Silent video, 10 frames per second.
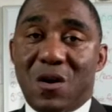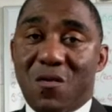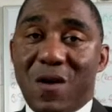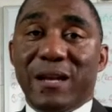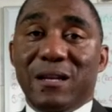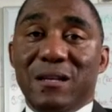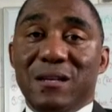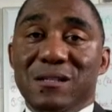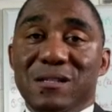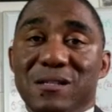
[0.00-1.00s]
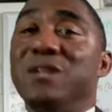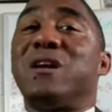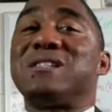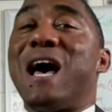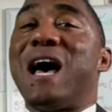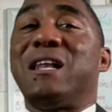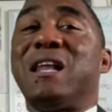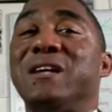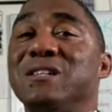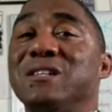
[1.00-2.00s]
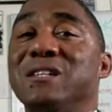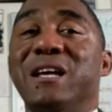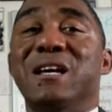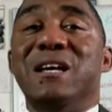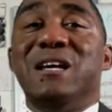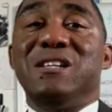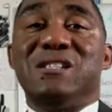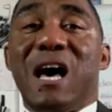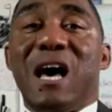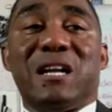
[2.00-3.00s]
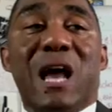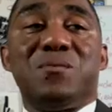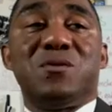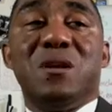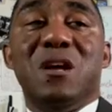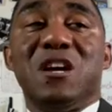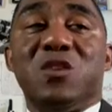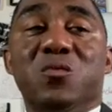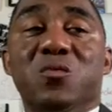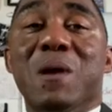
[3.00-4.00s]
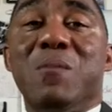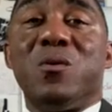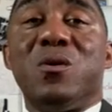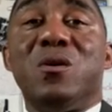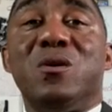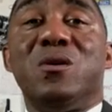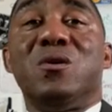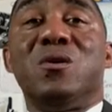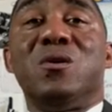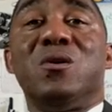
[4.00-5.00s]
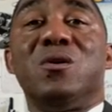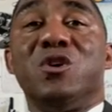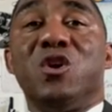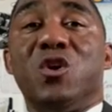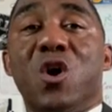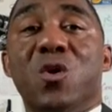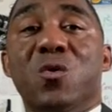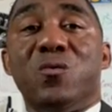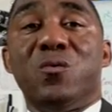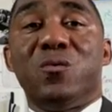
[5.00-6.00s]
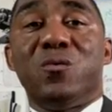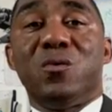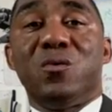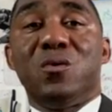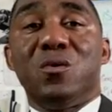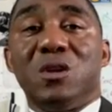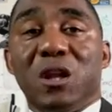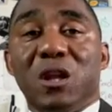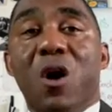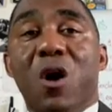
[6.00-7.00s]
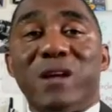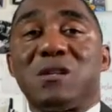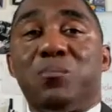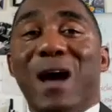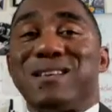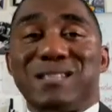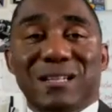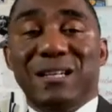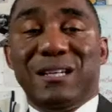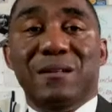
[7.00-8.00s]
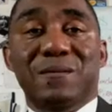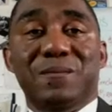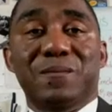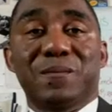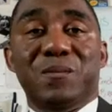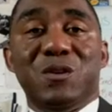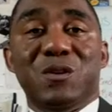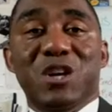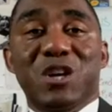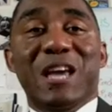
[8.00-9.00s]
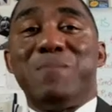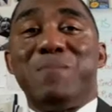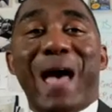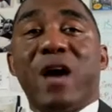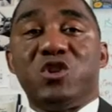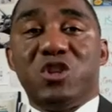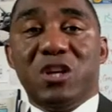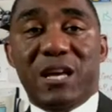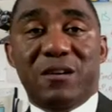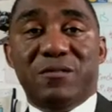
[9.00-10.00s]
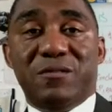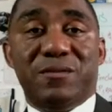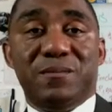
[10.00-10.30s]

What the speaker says: All right. Sitting on the sidelines today is not an option. Because remember, you know, the law of reciprocity. You get back what you give.